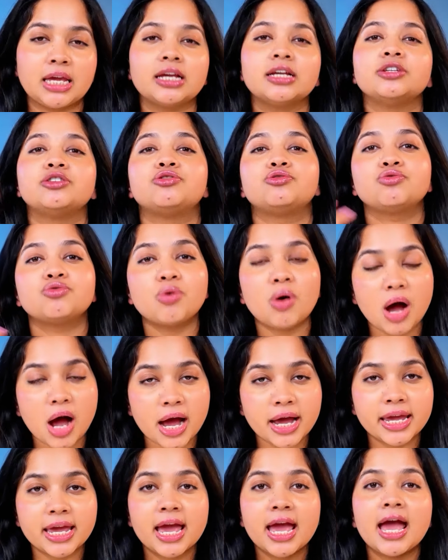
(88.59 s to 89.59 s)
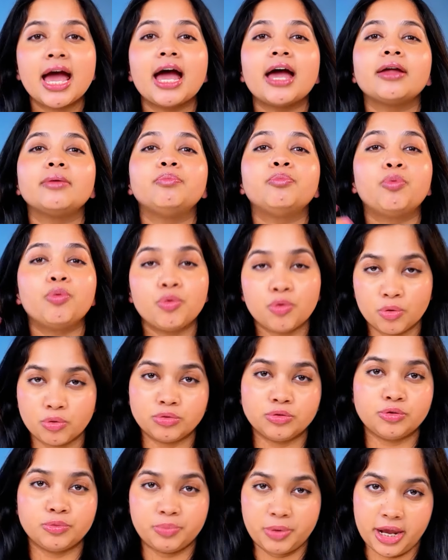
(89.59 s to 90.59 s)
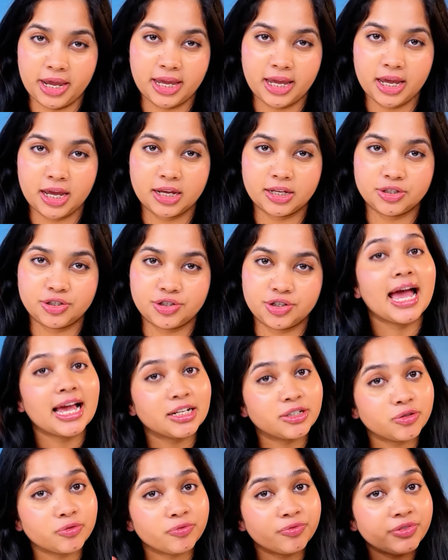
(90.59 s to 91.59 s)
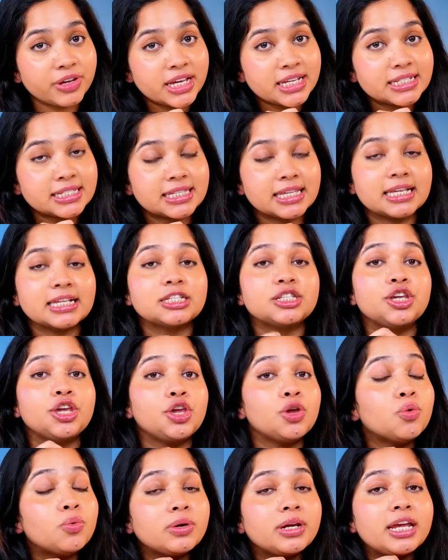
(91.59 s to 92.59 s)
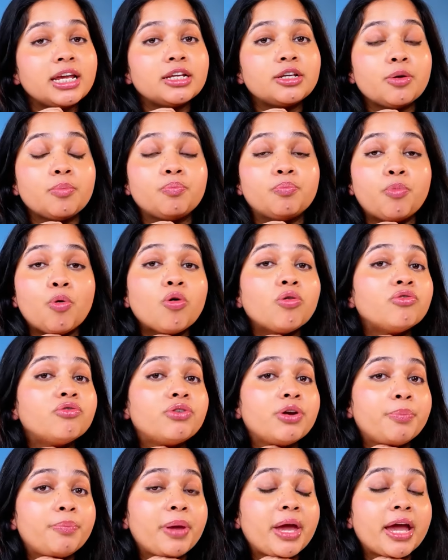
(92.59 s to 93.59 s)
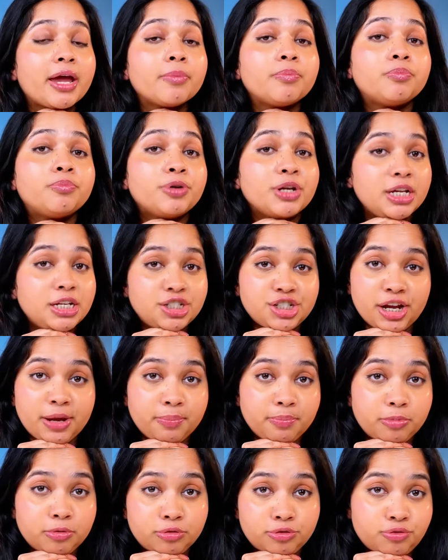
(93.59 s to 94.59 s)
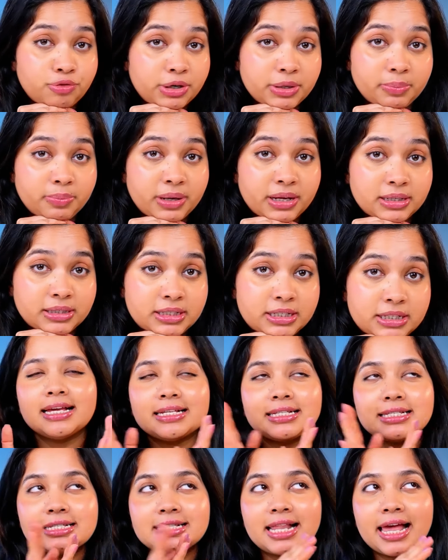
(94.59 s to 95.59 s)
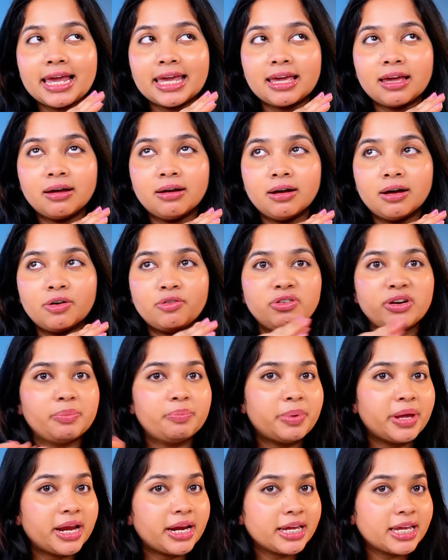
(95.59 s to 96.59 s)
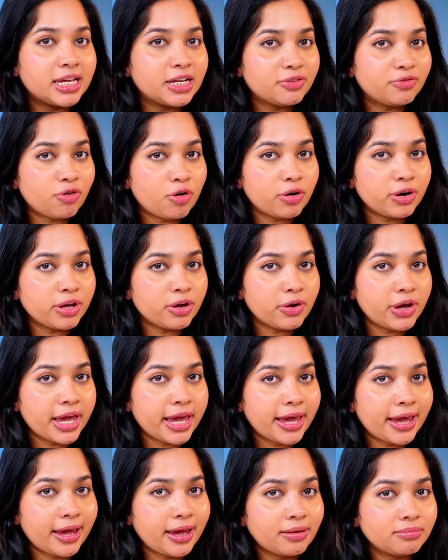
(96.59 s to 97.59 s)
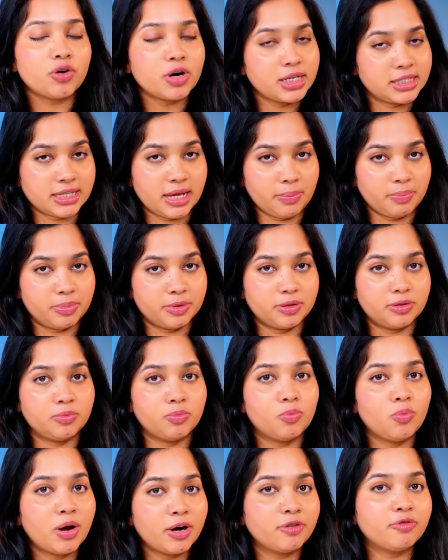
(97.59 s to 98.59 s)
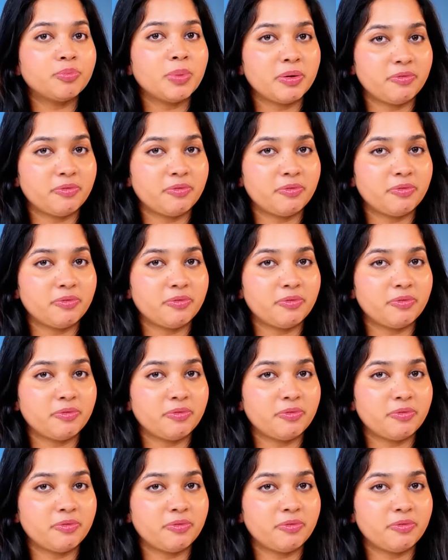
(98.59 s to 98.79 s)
it dry and prone to breakage. And to fix this, you need Bond Repair Pre-Shampoo treatment. It's like a repair kit for your hair. For example, one of my